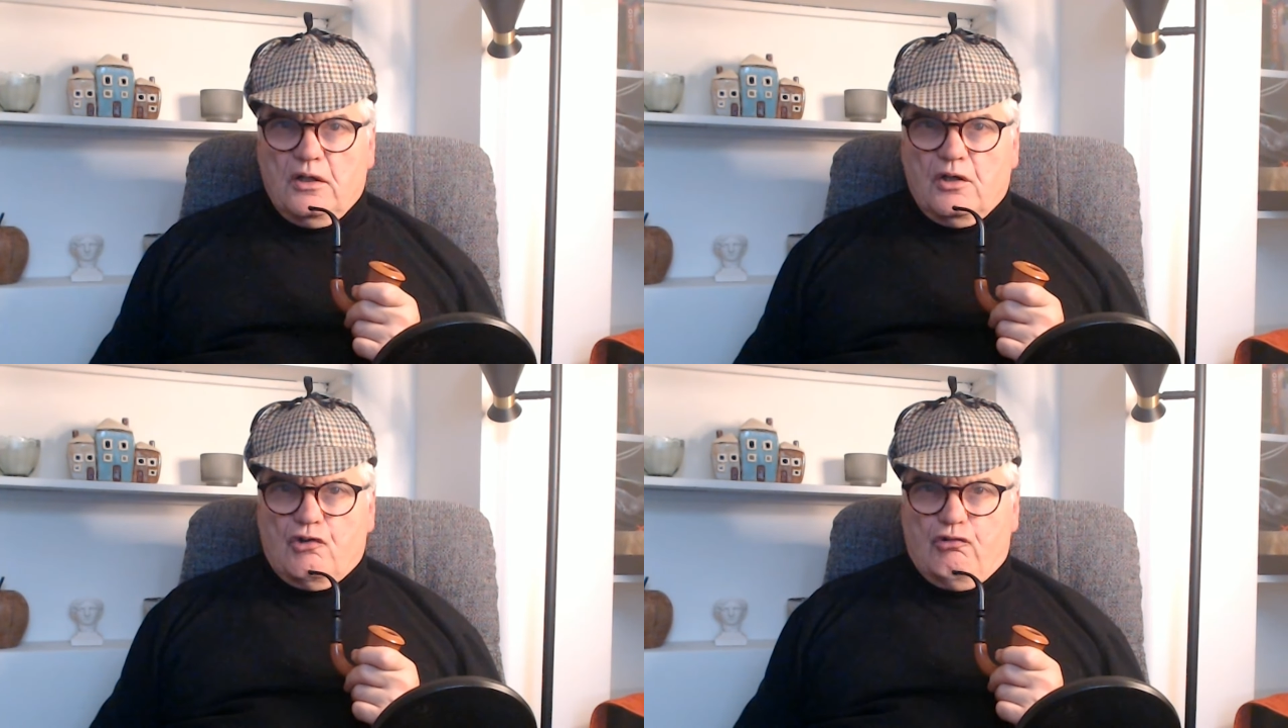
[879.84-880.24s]

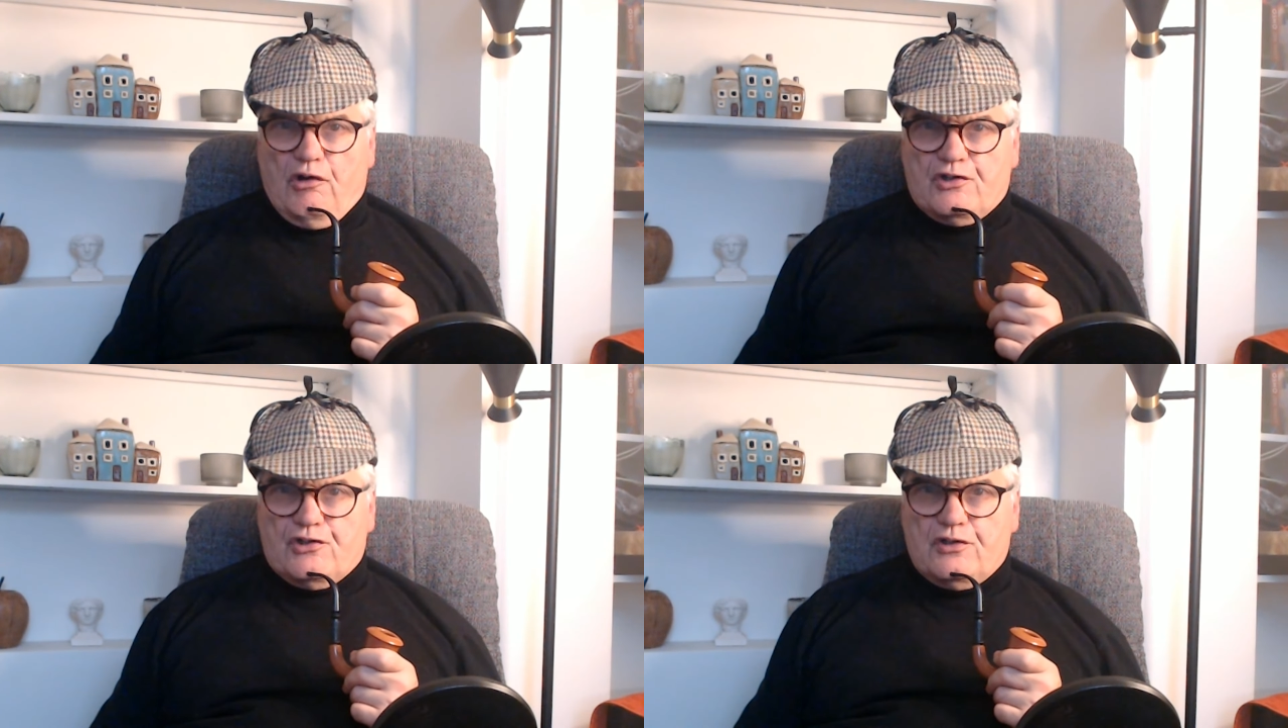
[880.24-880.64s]

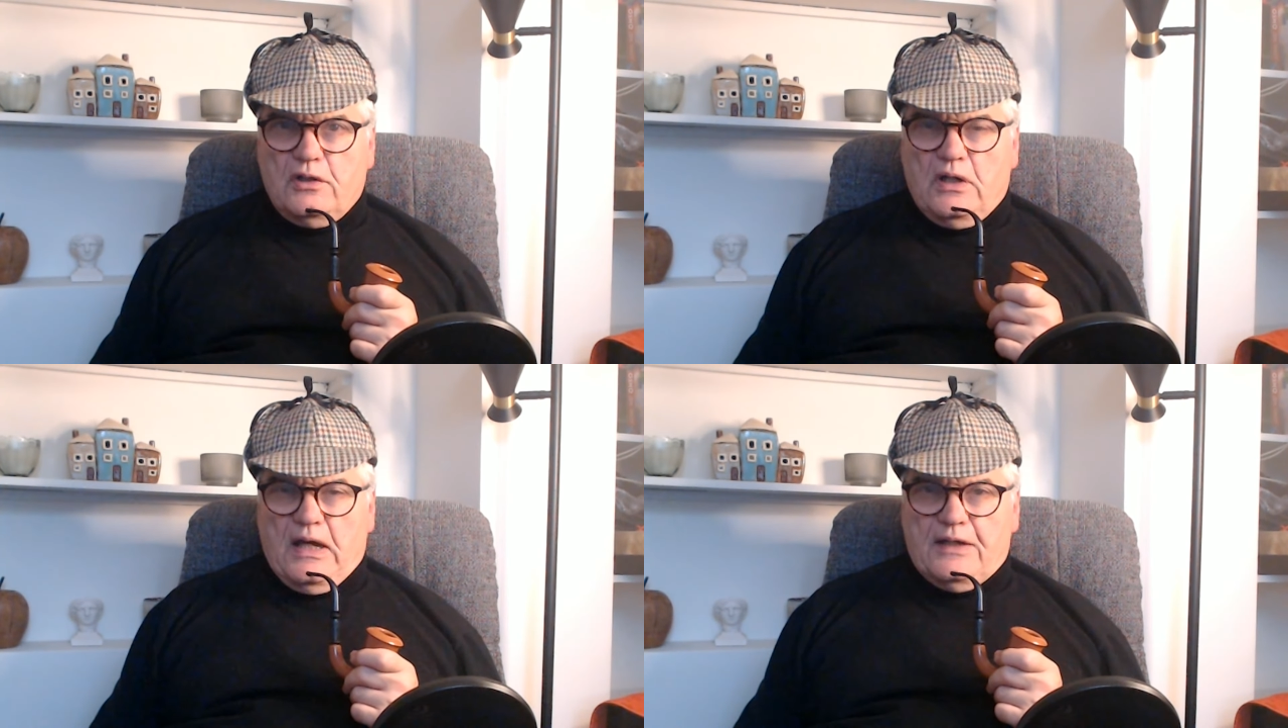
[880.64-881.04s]
crushed
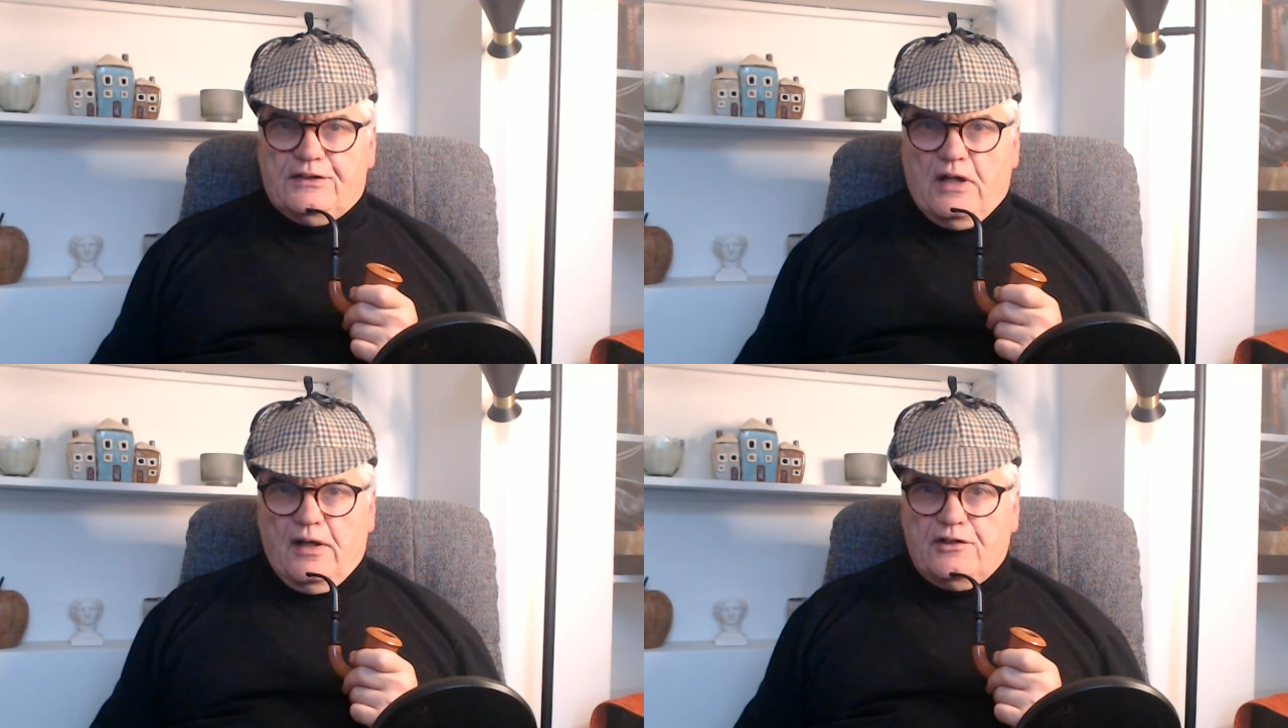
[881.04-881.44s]
and
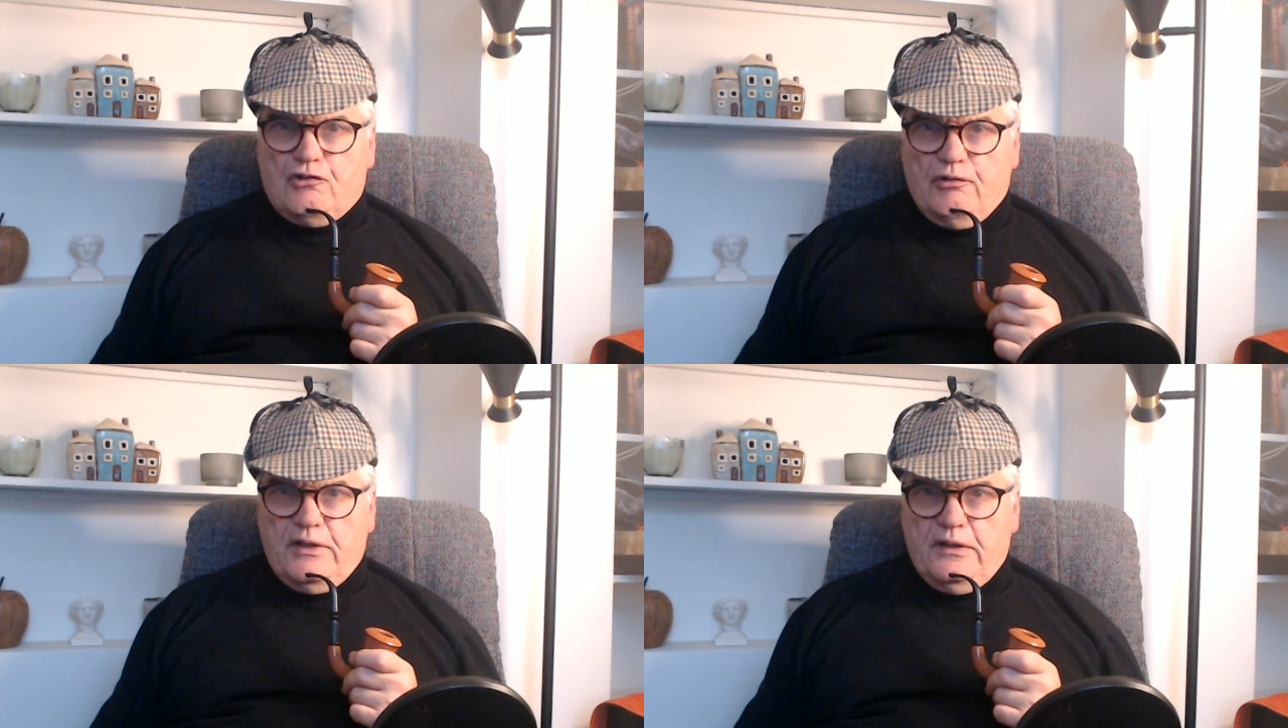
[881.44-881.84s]
dyed
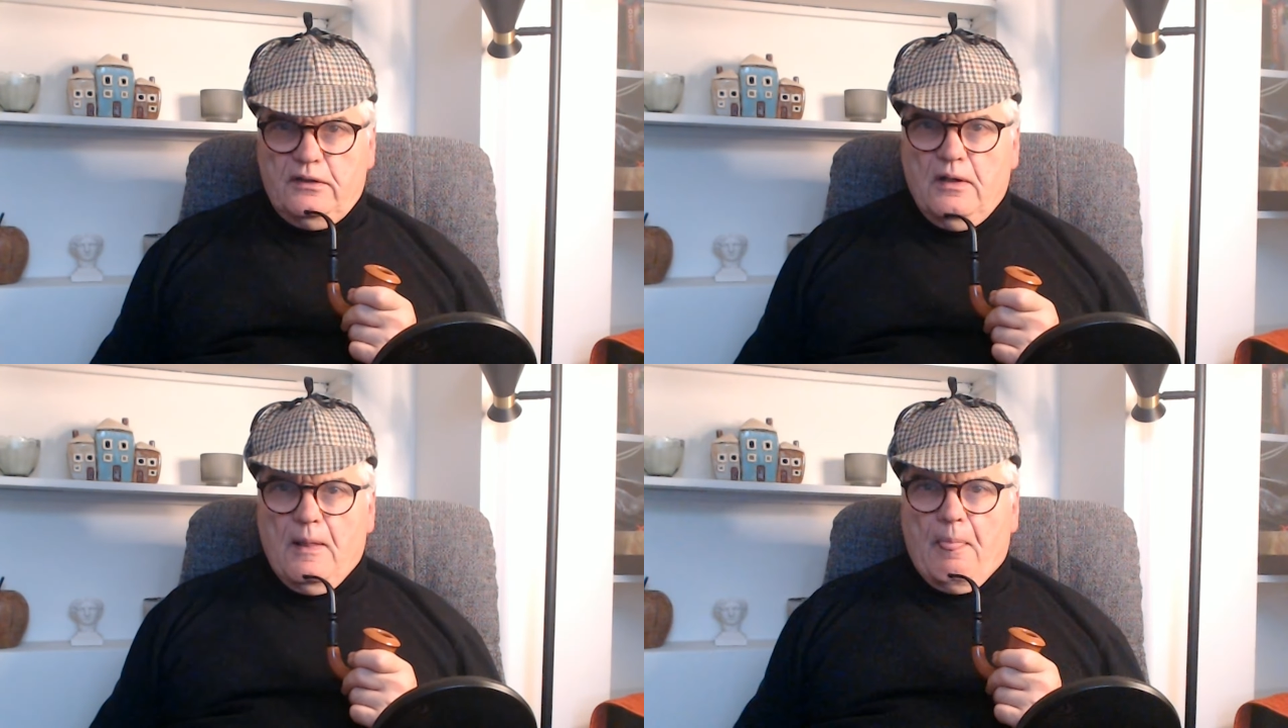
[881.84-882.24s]
green,